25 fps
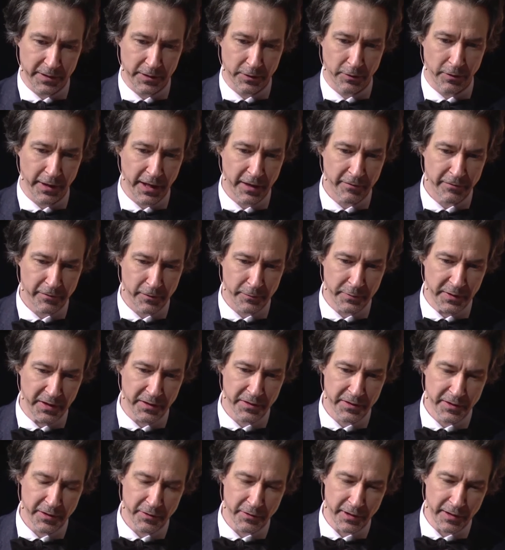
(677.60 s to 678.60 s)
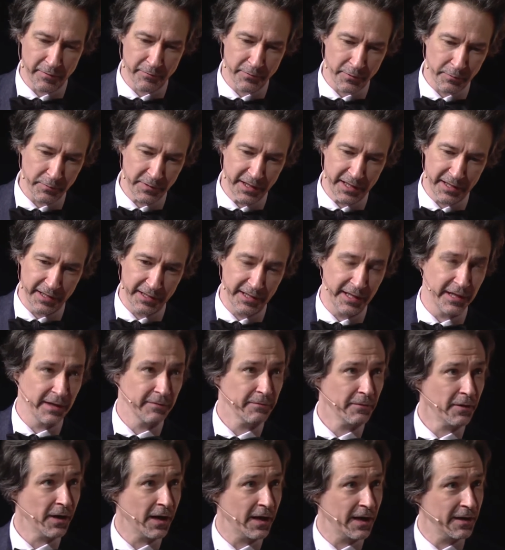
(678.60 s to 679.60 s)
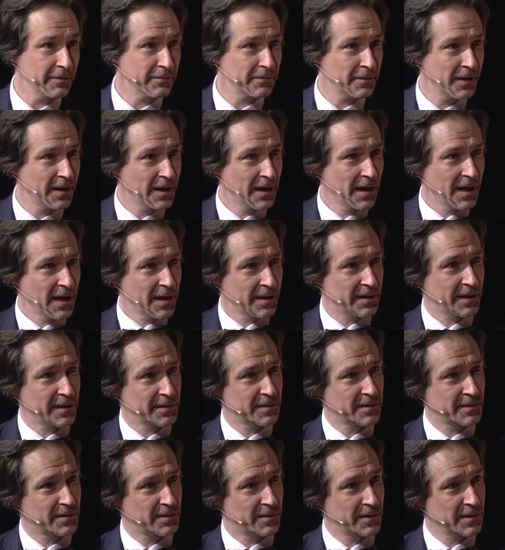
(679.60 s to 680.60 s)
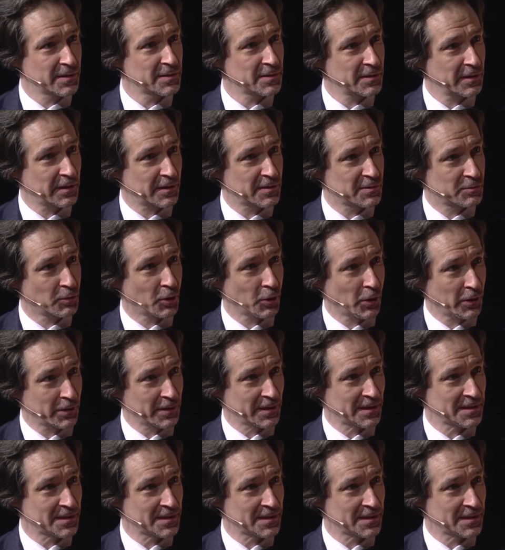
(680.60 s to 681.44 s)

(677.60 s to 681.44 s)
FLP theorem from 1985 that these things do not